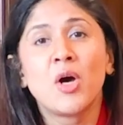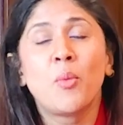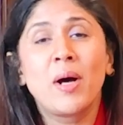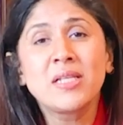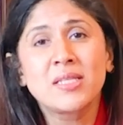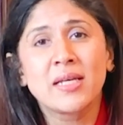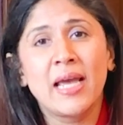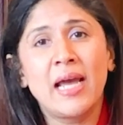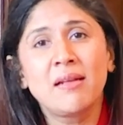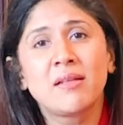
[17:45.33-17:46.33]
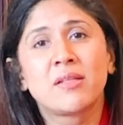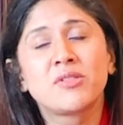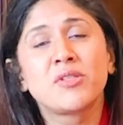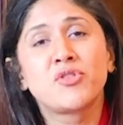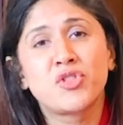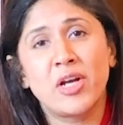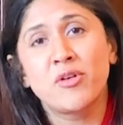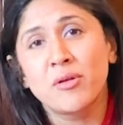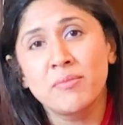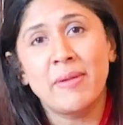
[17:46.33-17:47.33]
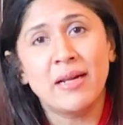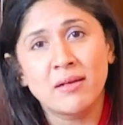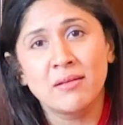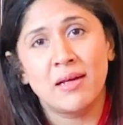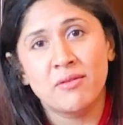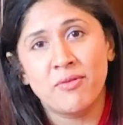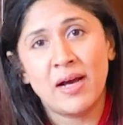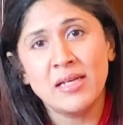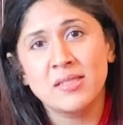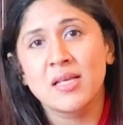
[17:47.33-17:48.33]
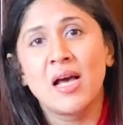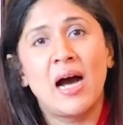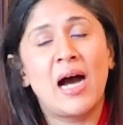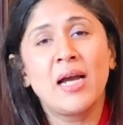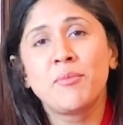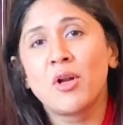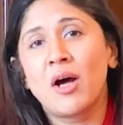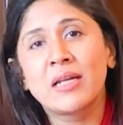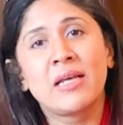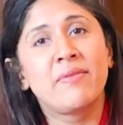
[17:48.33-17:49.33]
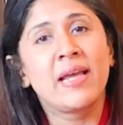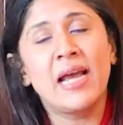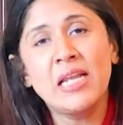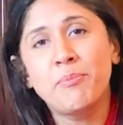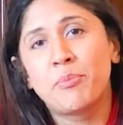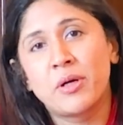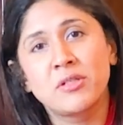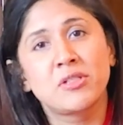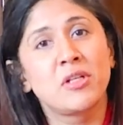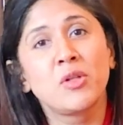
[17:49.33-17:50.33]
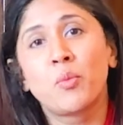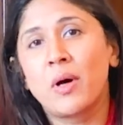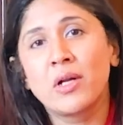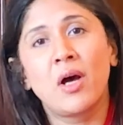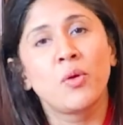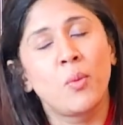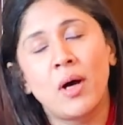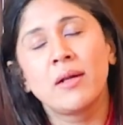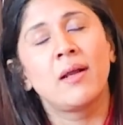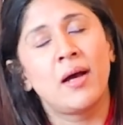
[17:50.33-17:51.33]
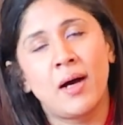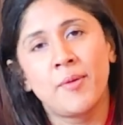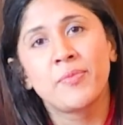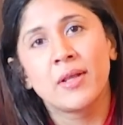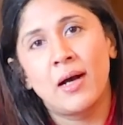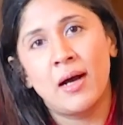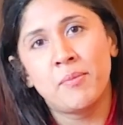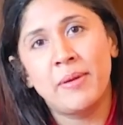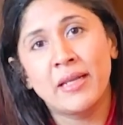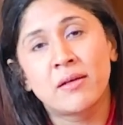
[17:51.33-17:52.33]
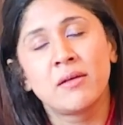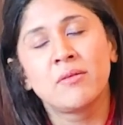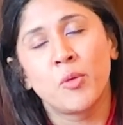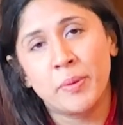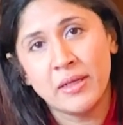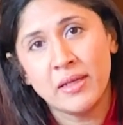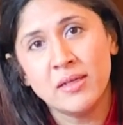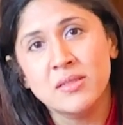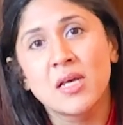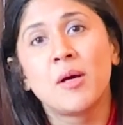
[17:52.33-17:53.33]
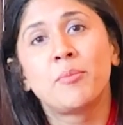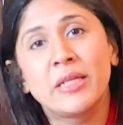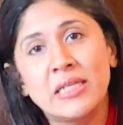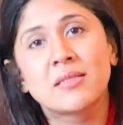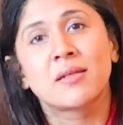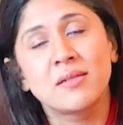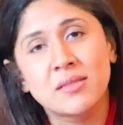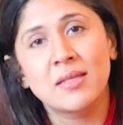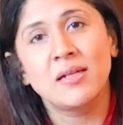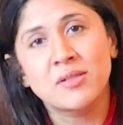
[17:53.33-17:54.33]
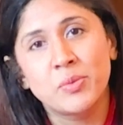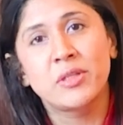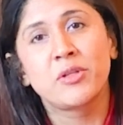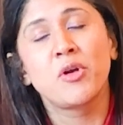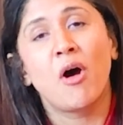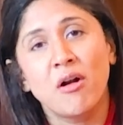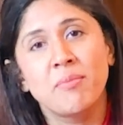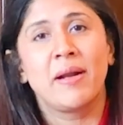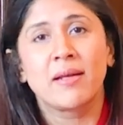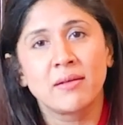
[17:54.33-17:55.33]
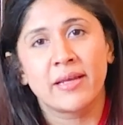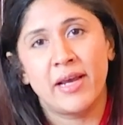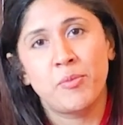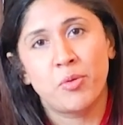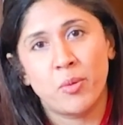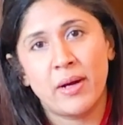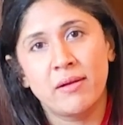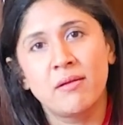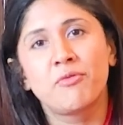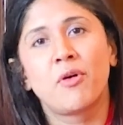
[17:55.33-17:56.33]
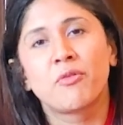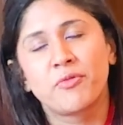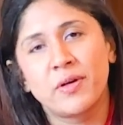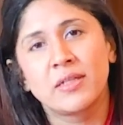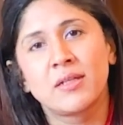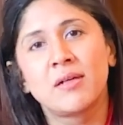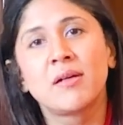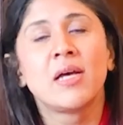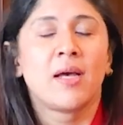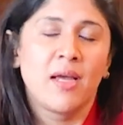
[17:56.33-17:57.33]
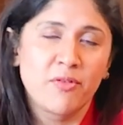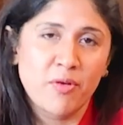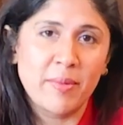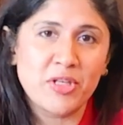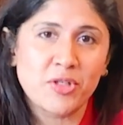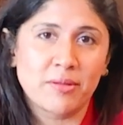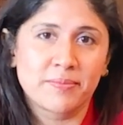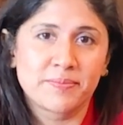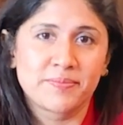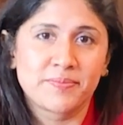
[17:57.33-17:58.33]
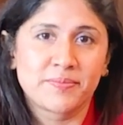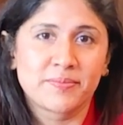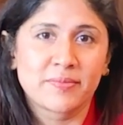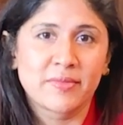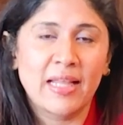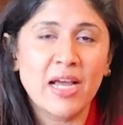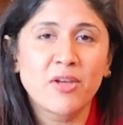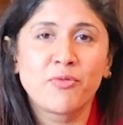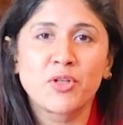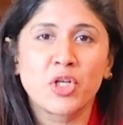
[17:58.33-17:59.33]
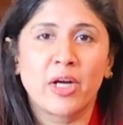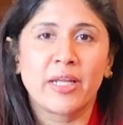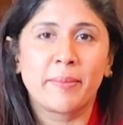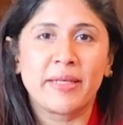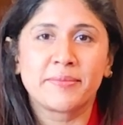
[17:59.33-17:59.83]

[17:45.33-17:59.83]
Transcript: Once again, this is general medical advice. I am not giving any personal one-on-one medical opinions. Please consult with your medical care provider for further information. Thank you for joining me.